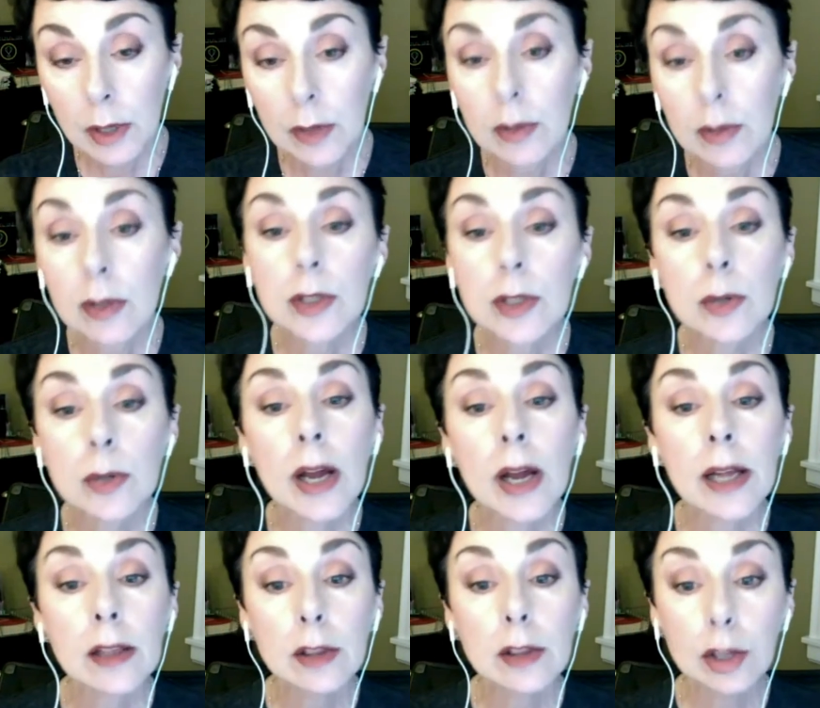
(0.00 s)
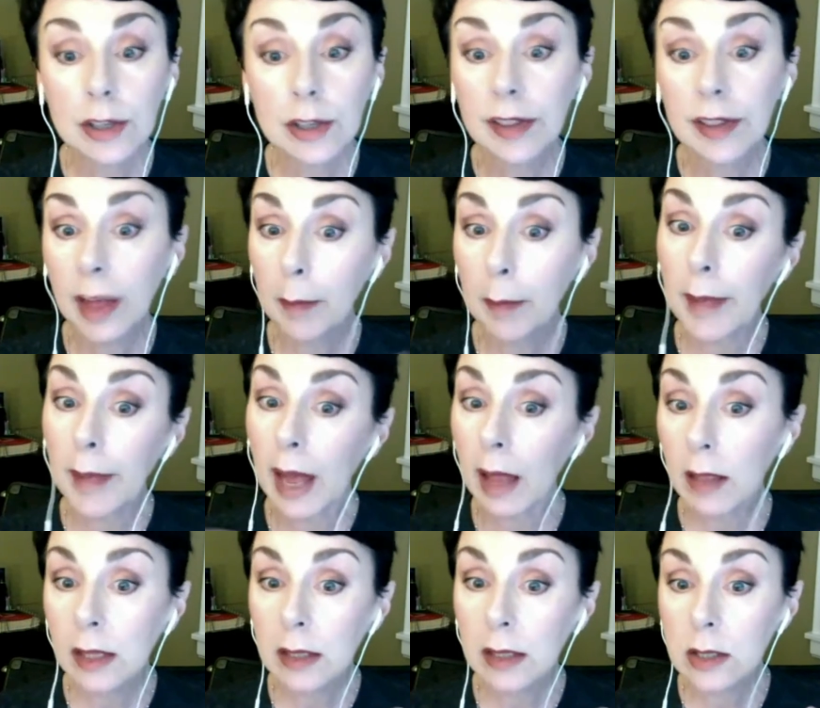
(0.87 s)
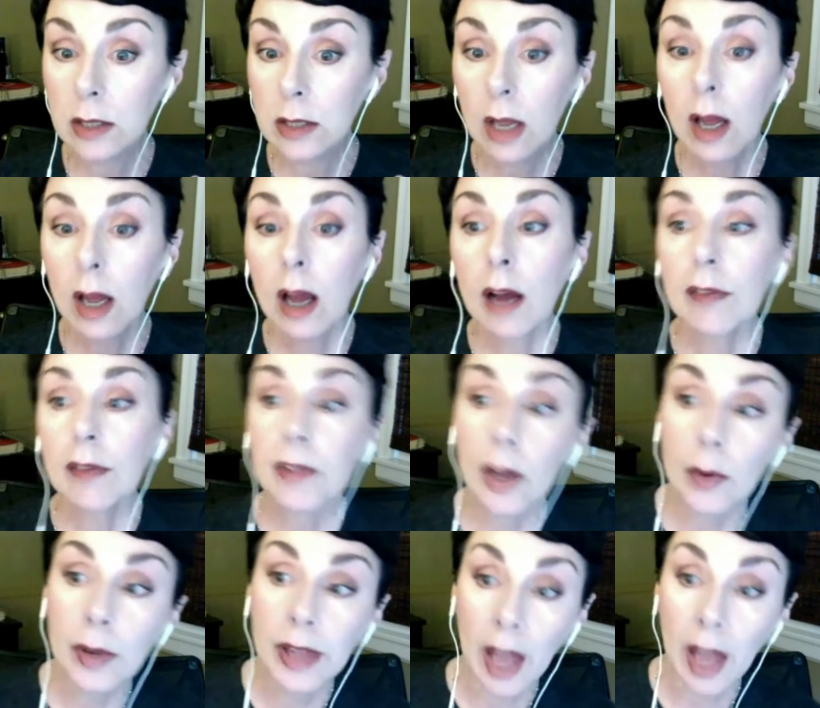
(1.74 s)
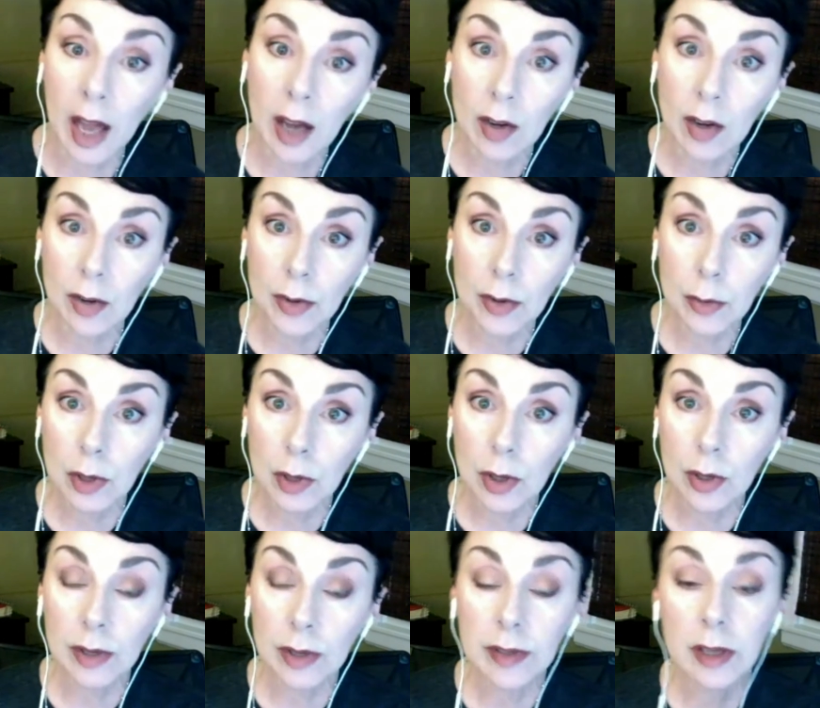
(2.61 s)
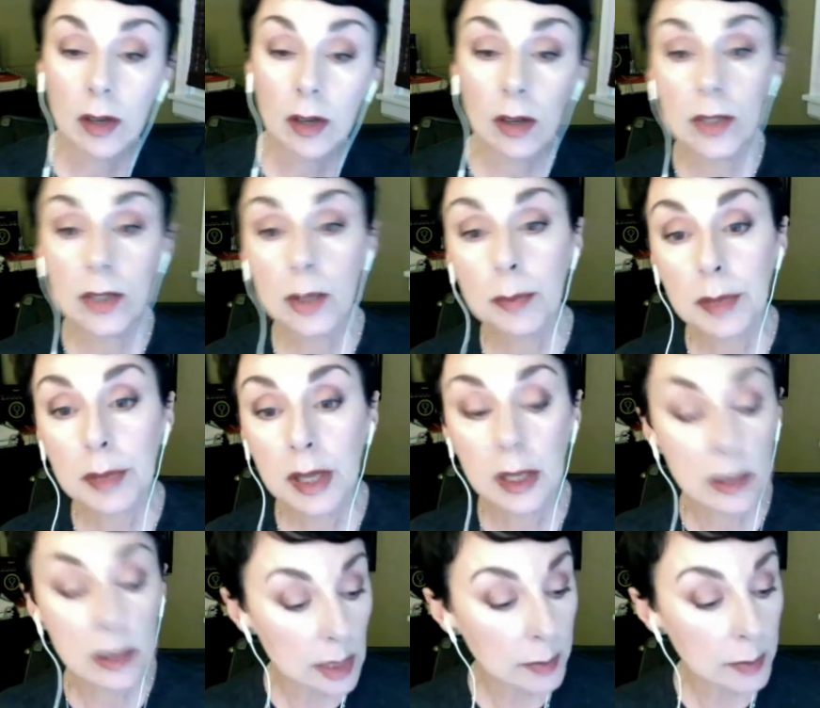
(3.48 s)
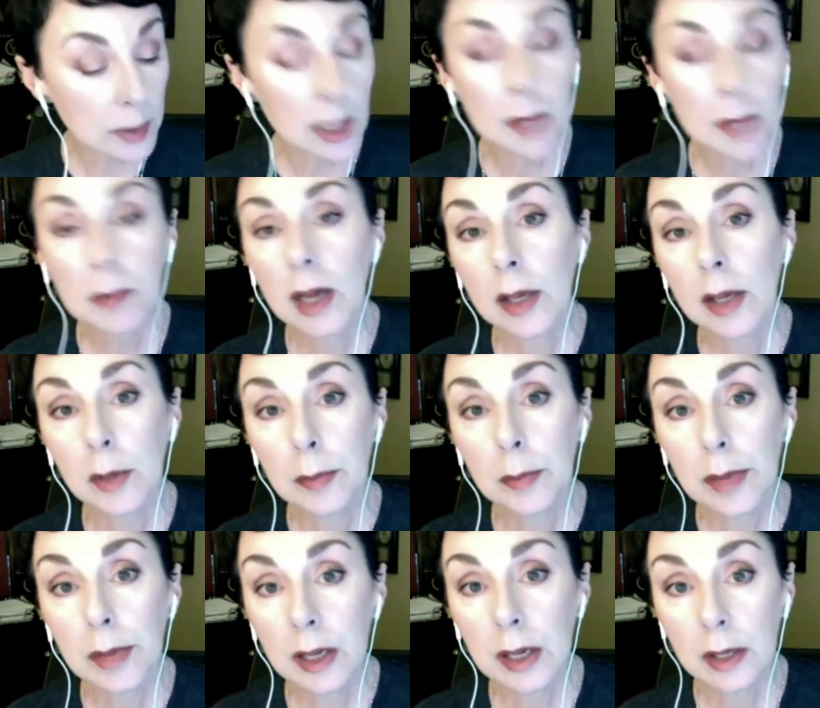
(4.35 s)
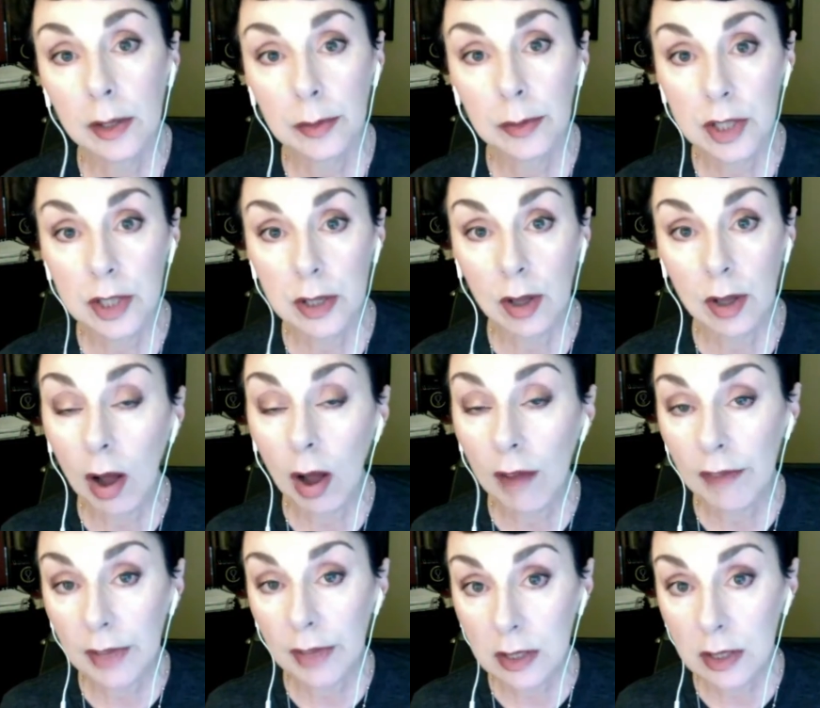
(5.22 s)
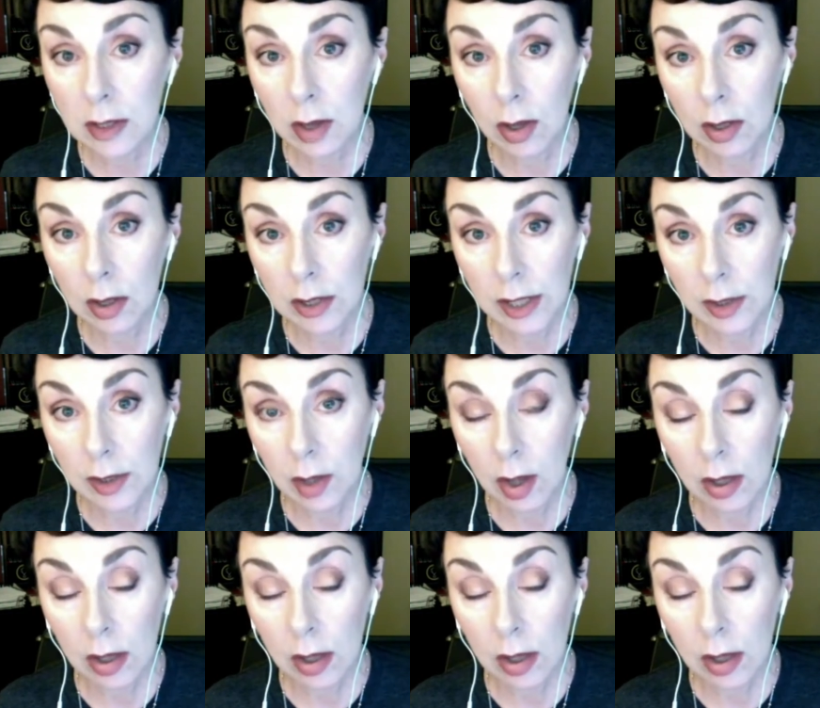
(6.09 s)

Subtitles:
So I learned that balance of going out on the road and then also being sleeping in my own bed and going to the office all day long.